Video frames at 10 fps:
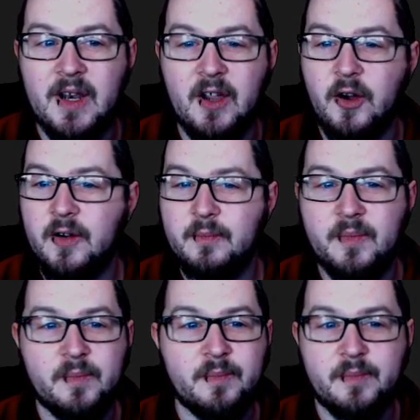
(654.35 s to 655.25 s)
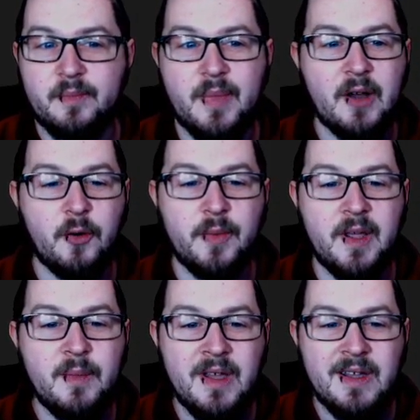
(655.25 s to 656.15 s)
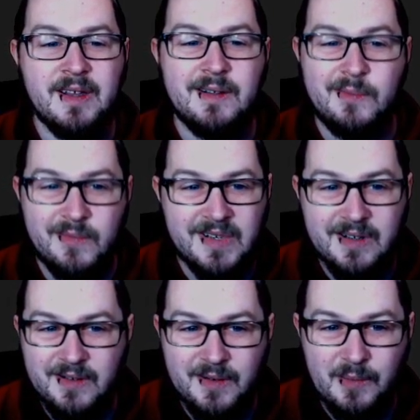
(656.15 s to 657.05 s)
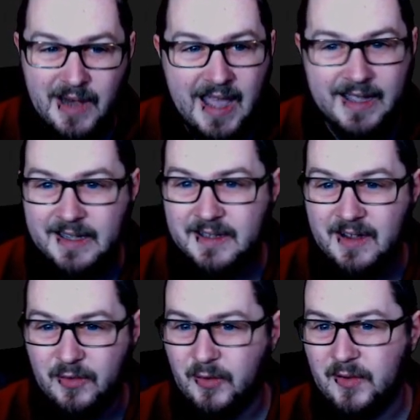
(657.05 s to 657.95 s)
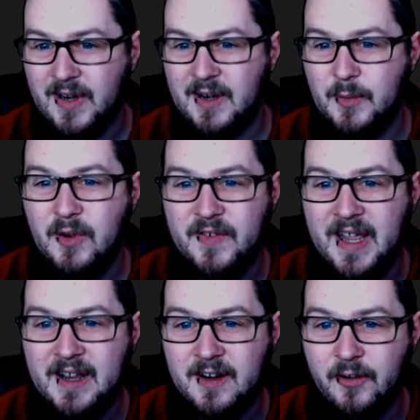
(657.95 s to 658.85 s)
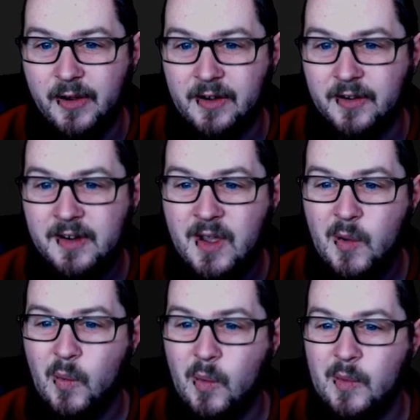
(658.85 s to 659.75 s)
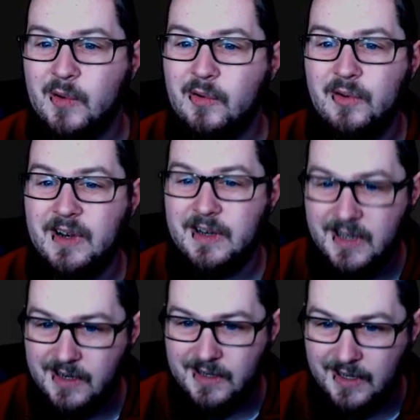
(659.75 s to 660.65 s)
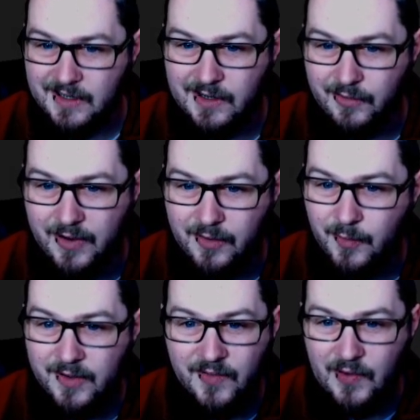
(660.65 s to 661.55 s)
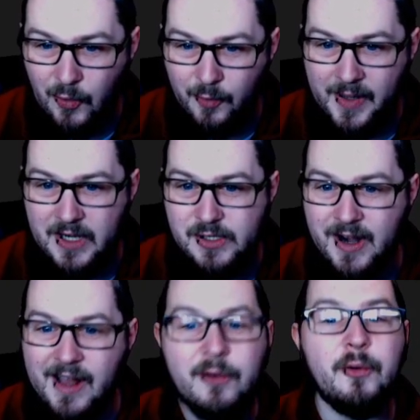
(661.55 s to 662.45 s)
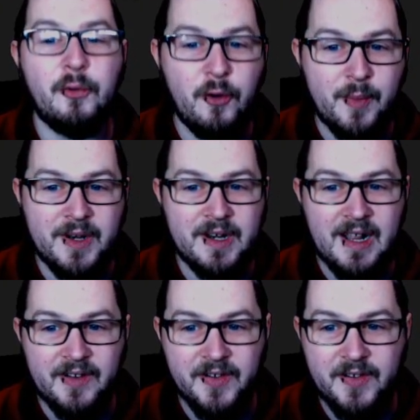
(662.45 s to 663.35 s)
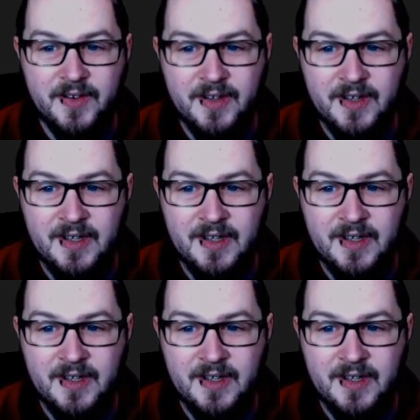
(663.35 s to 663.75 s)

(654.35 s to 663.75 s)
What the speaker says: Like, our backroom team lacking ever so slightly. We do have a technical director when we don't really need a technical director. We also have a loan manager and a recruitment analyst.